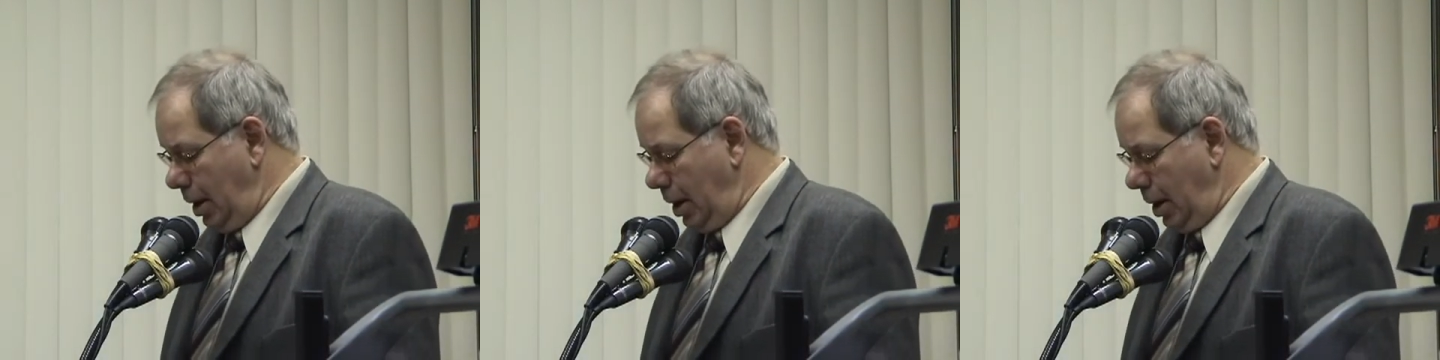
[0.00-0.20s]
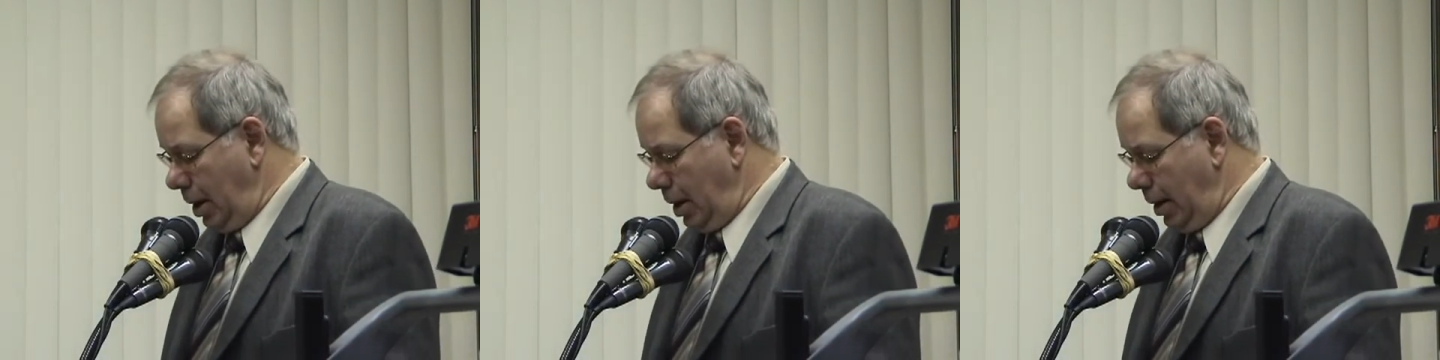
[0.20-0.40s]

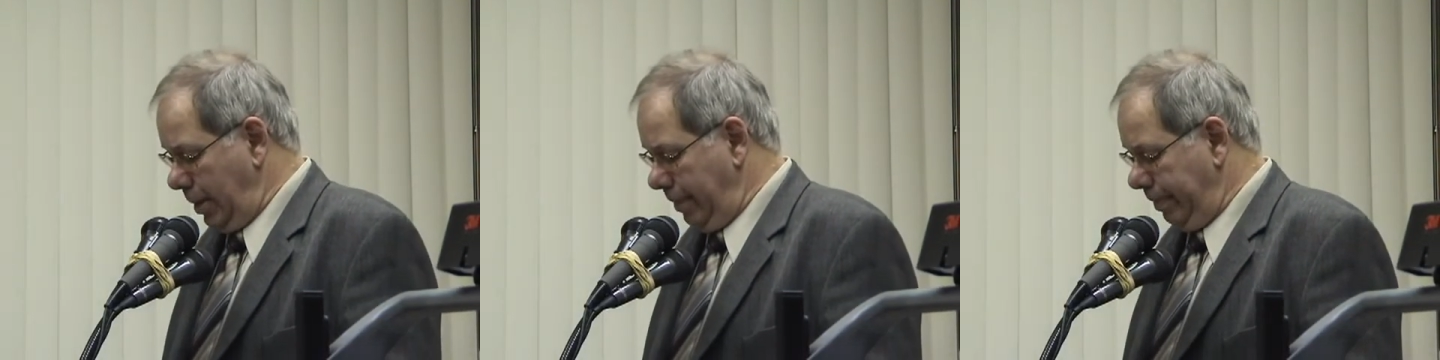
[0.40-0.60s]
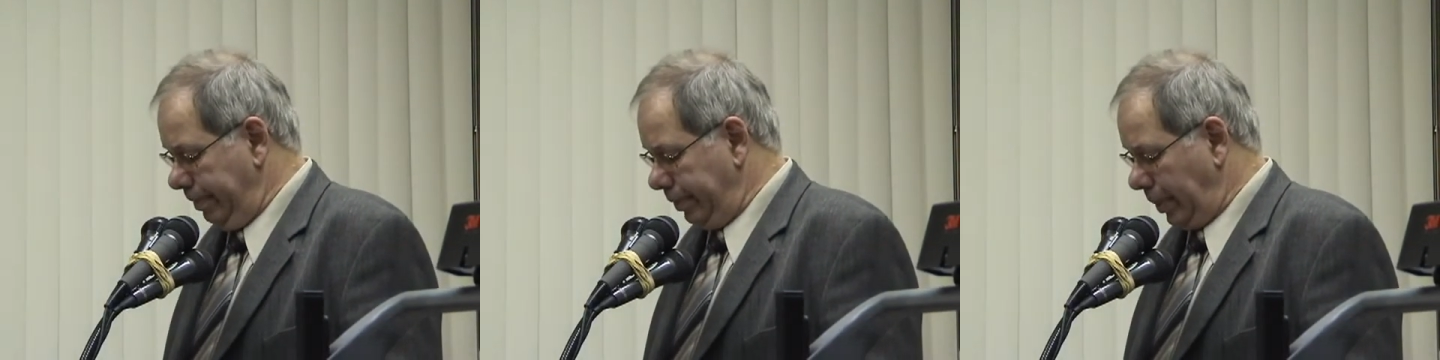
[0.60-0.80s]

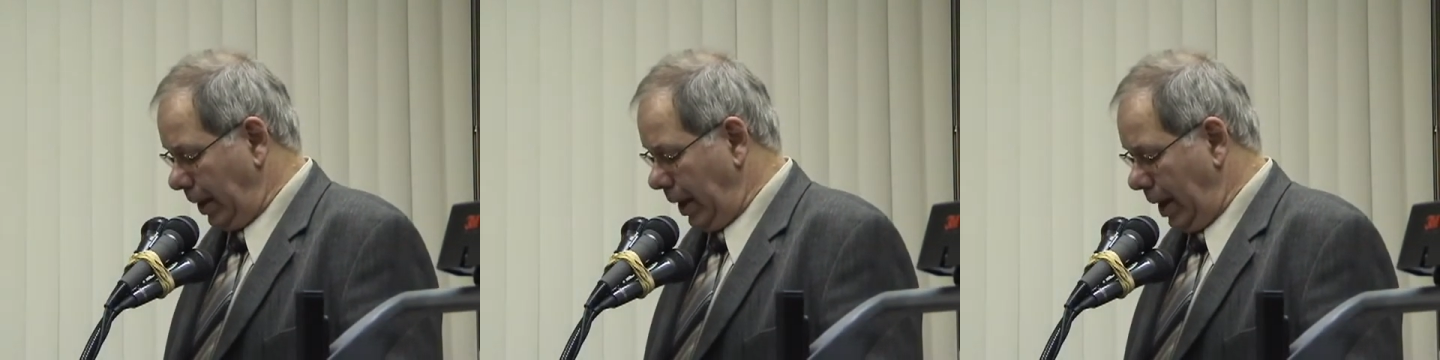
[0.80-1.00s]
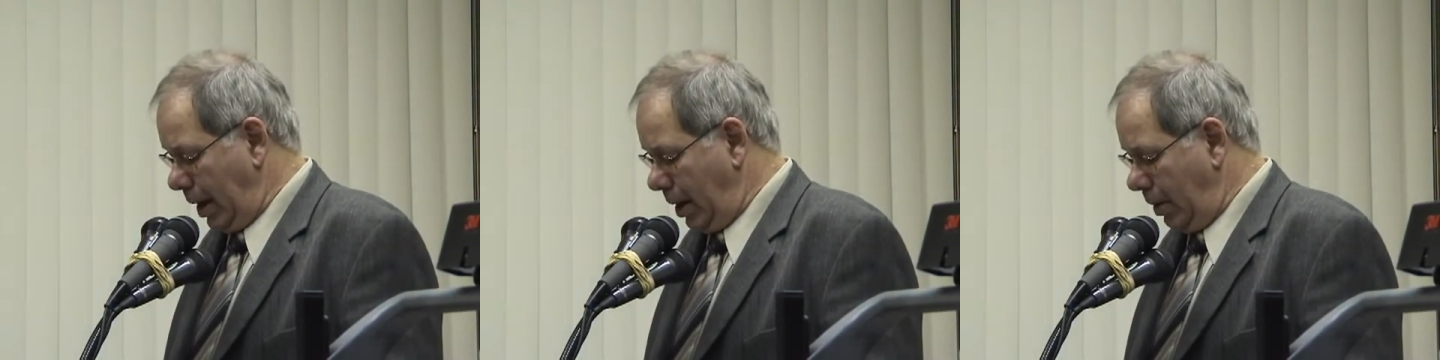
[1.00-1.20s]

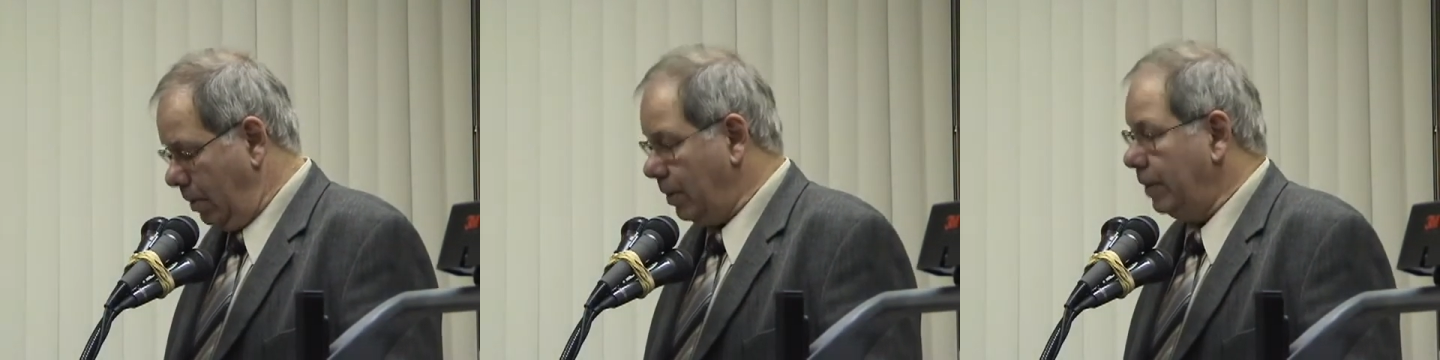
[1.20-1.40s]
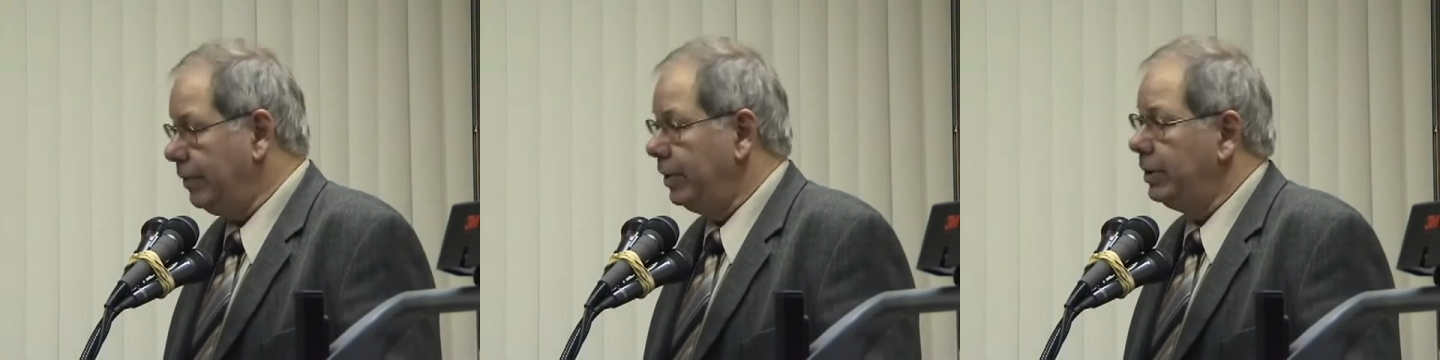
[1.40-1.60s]

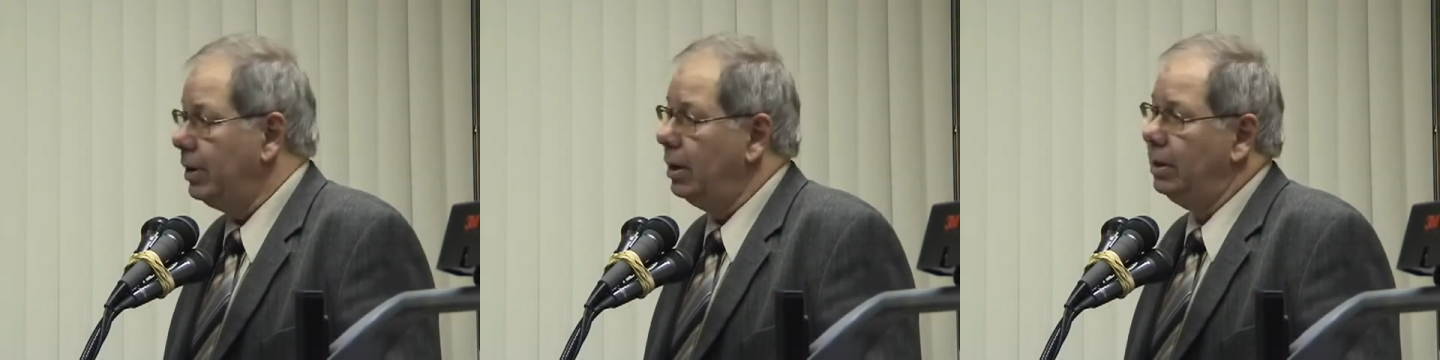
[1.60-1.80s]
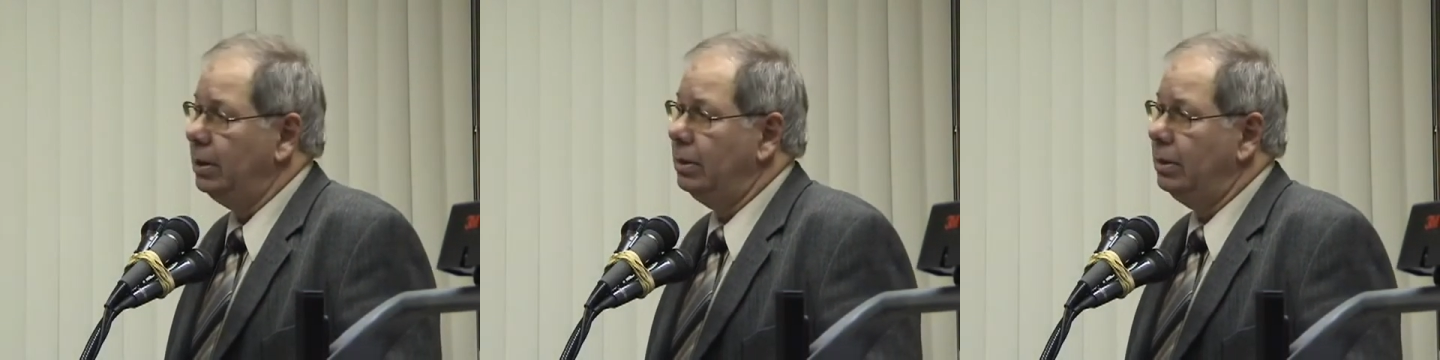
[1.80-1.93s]
However, there